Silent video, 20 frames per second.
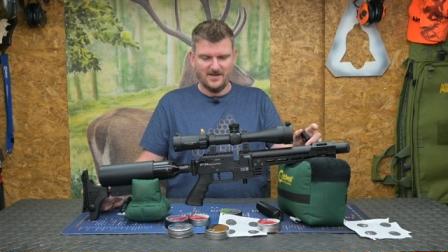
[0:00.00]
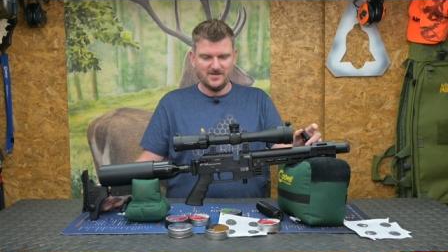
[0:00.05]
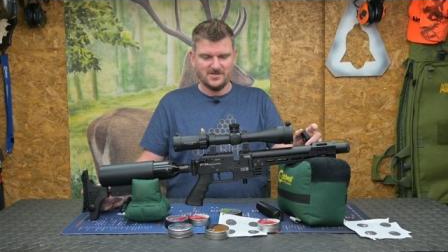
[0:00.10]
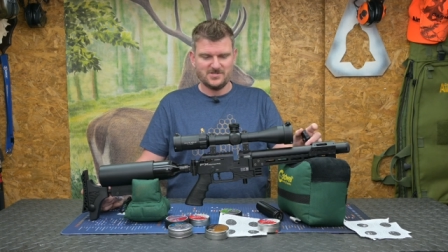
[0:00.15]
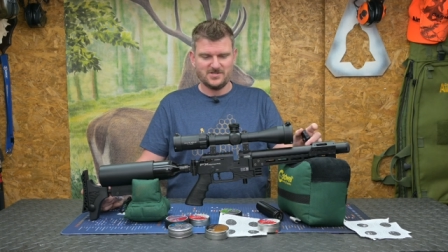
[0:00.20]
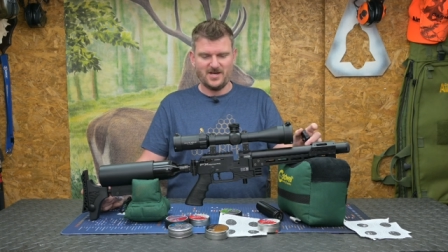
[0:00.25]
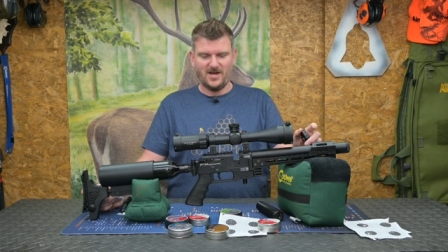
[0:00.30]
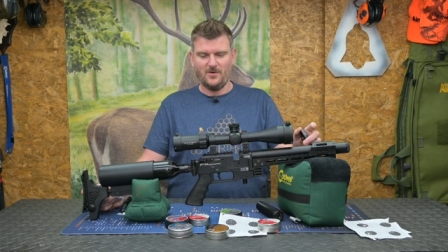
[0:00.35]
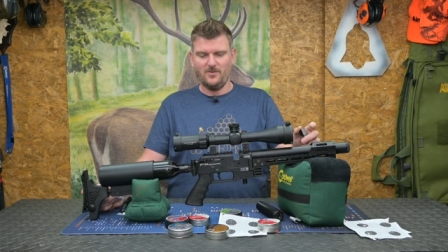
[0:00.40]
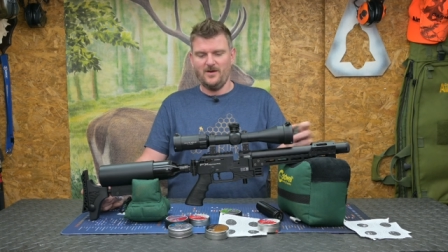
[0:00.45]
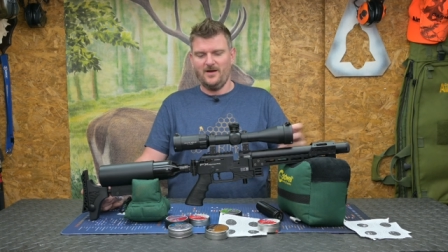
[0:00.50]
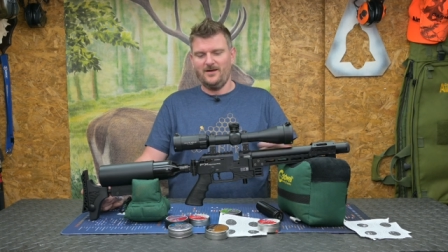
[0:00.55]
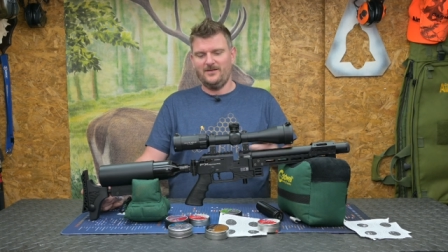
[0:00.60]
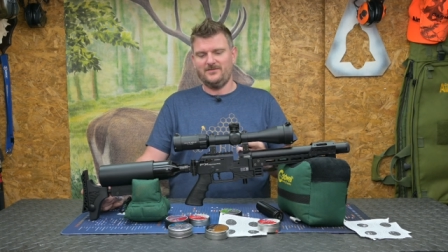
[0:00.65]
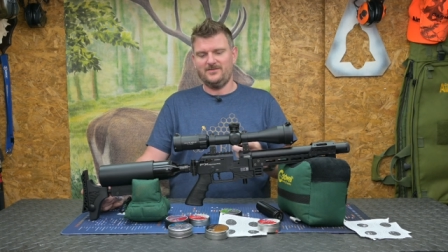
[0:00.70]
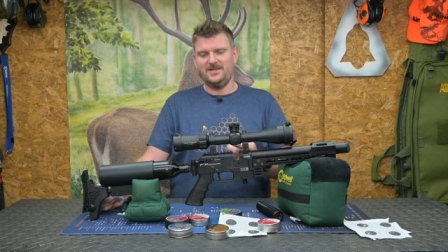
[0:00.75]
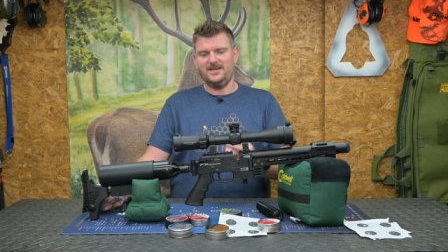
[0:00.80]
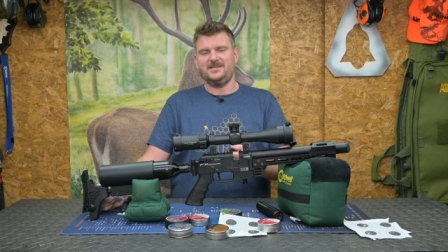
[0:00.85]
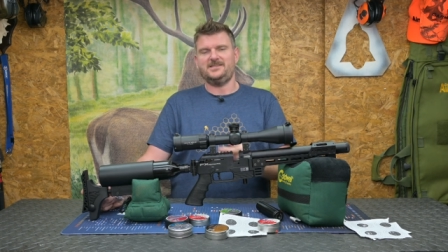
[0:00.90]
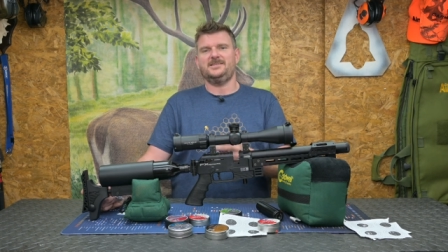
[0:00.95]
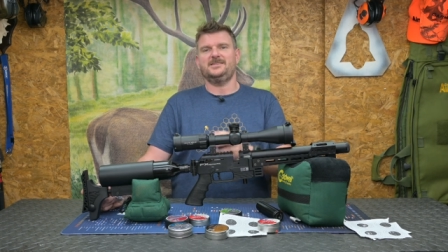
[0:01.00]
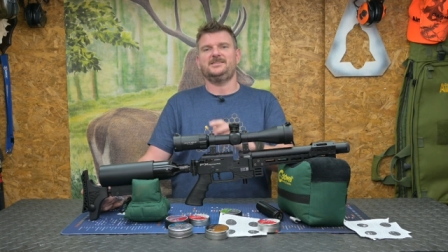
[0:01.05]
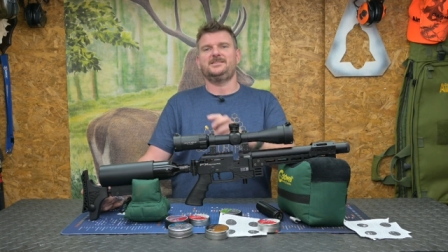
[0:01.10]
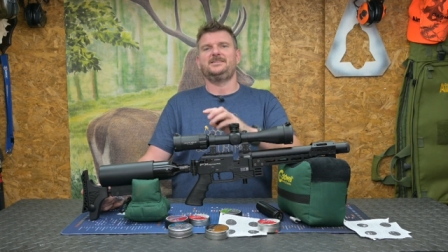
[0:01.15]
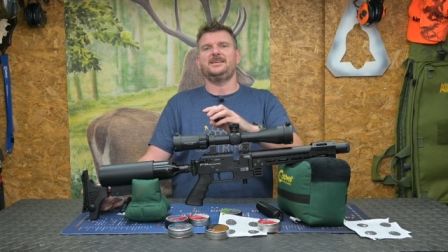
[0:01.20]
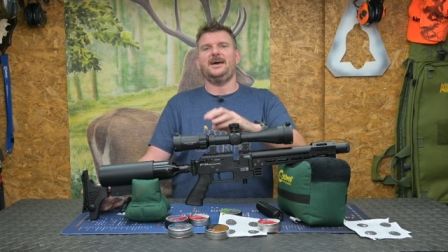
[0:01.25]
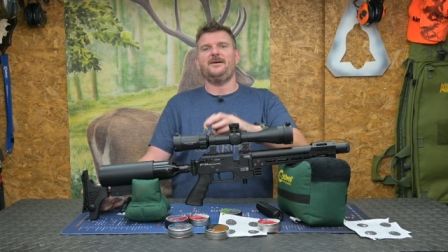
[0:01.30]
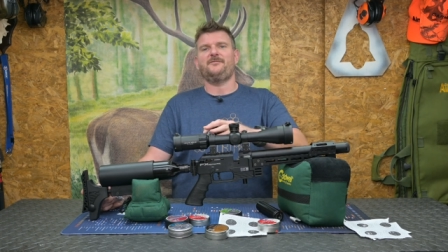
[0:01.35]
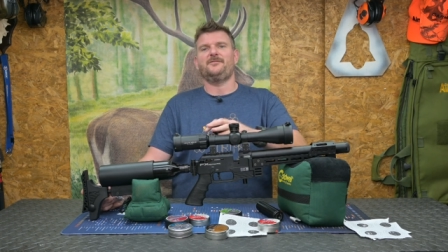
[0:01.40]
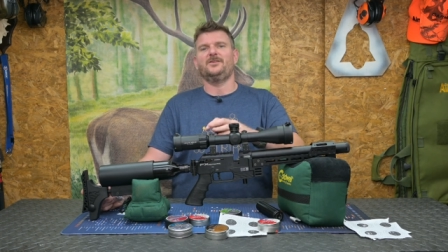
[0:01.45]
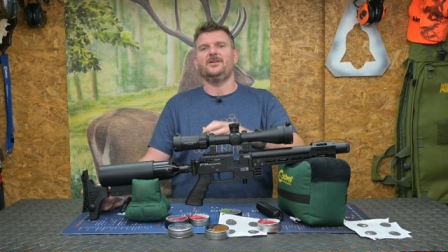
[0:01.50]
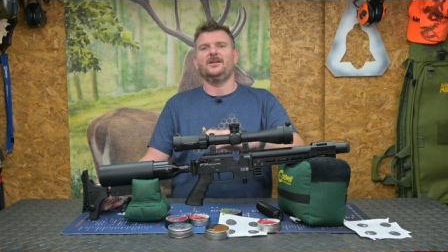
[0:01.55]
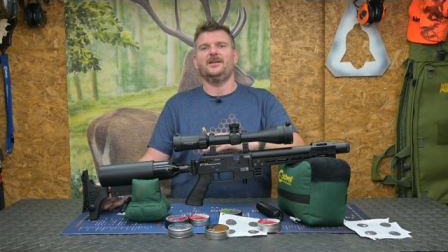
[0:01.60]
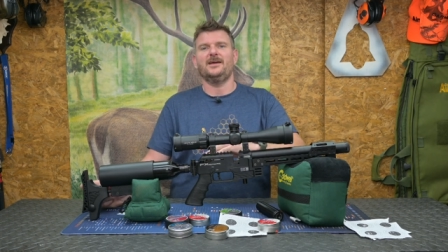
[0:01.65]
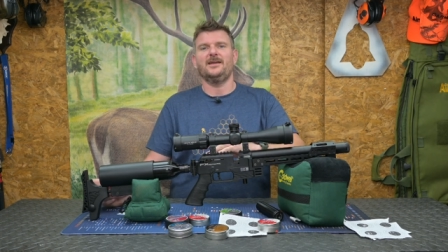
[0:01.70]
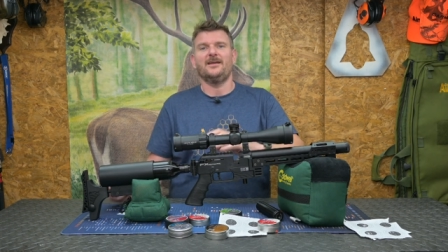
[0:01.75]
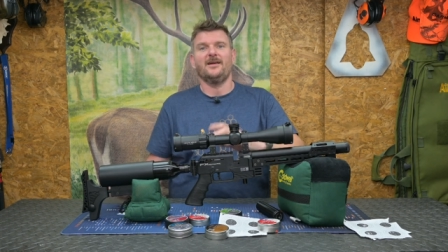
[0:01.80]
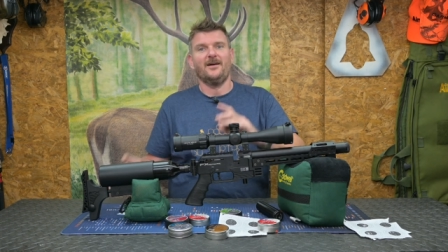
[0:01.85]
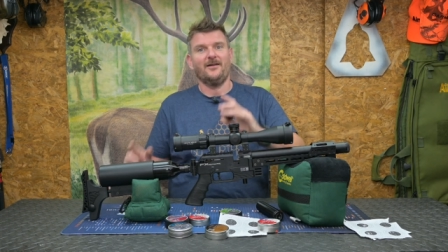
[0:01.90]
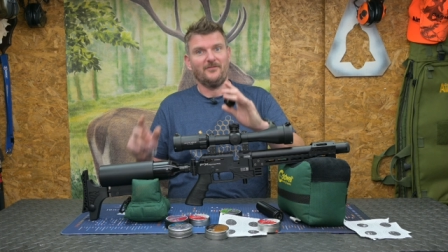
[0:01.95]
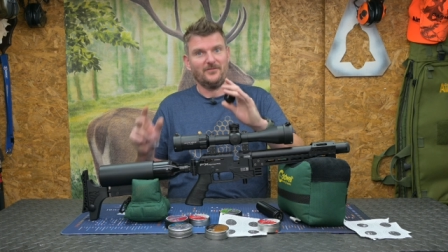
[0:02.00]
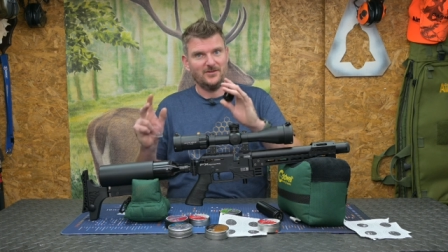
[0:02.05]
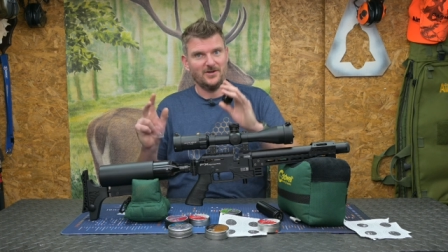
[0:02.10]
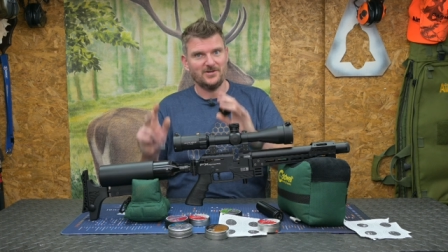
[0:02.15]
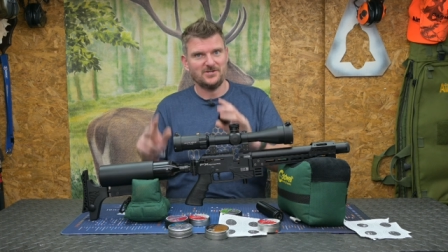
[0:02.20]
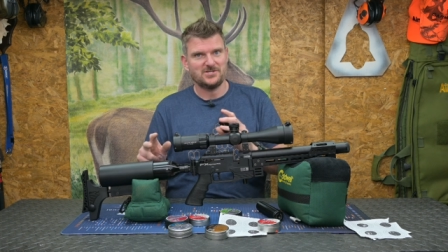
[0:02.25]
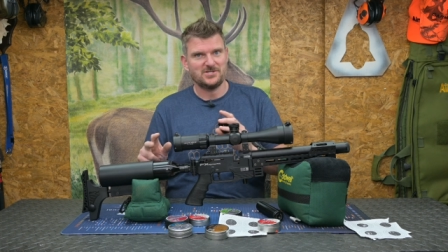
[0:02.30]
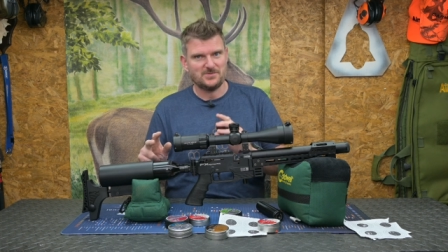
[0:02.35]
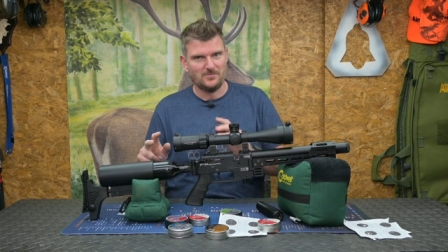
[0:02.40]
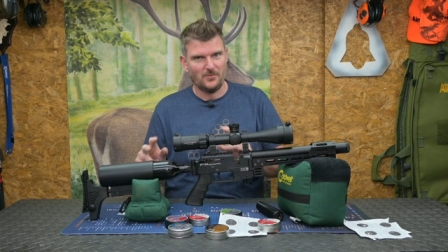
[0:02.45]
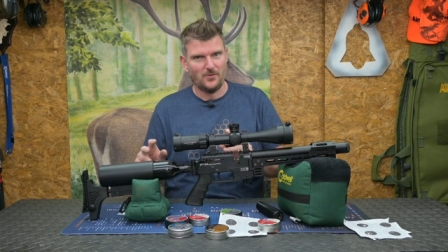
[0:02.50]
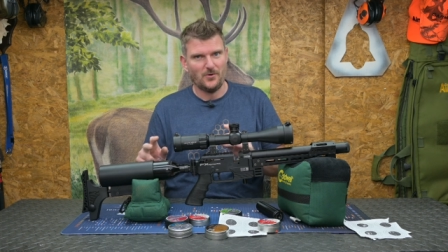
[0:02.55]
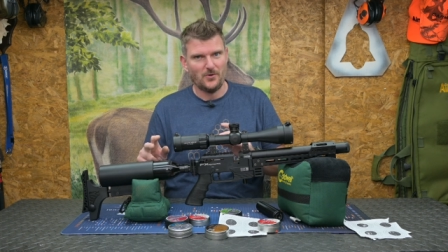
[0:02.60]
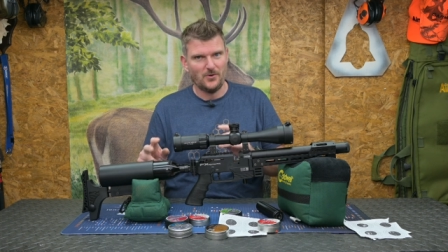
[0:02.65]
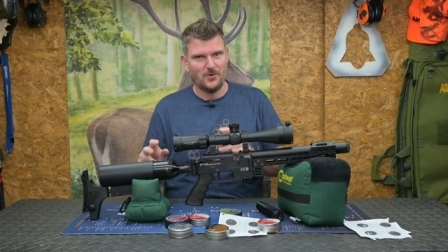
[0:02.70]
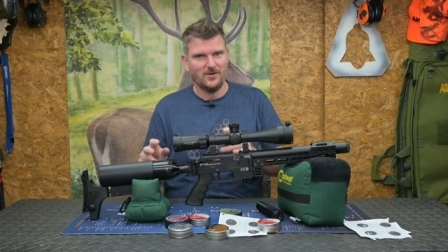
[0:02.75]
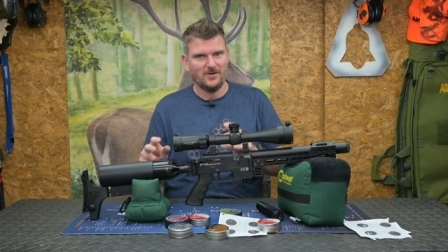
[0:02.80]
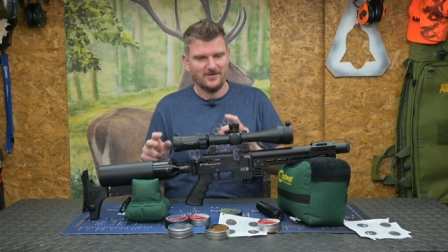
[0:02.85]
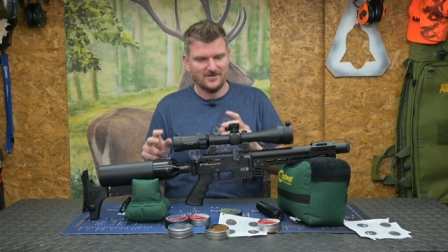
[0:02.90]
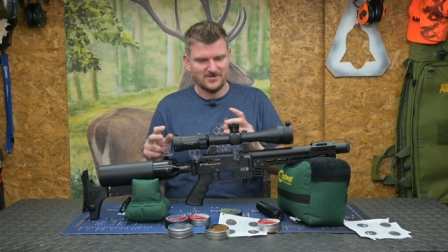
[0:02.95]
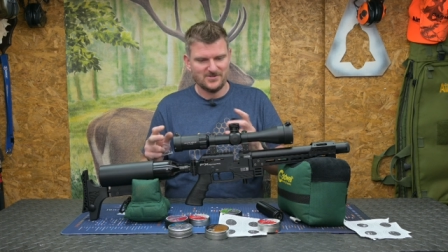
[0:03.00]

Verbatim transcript: So this is definitely the small,